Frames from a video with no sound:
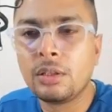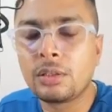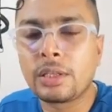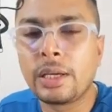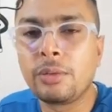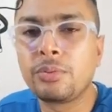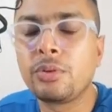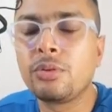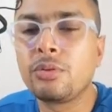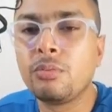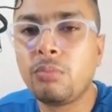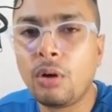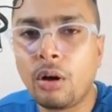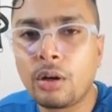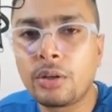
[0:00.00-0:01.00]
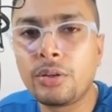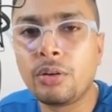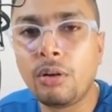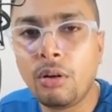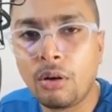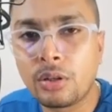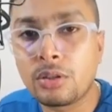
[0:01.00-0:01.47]
This helps you to block
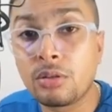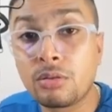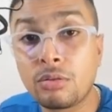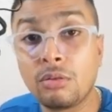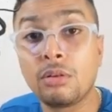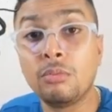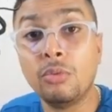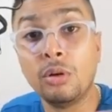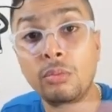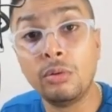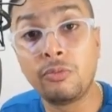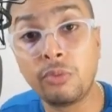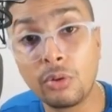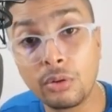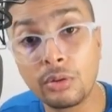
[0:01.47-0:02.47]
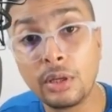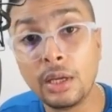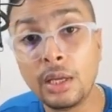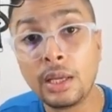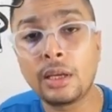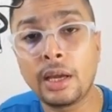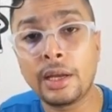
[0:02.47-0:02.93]
your lost or stolen mobile phone
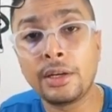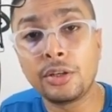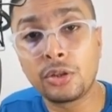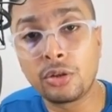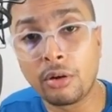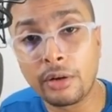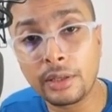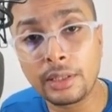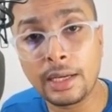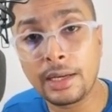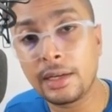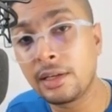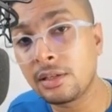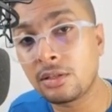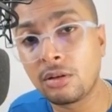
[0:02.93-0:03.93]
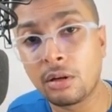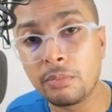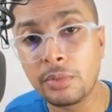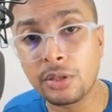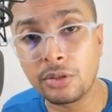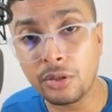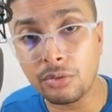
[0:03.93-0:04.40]
and ensuring that it is not
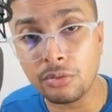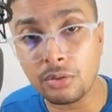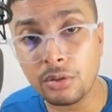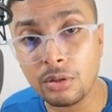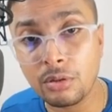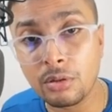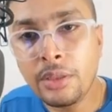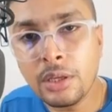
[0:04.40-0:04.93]
misused.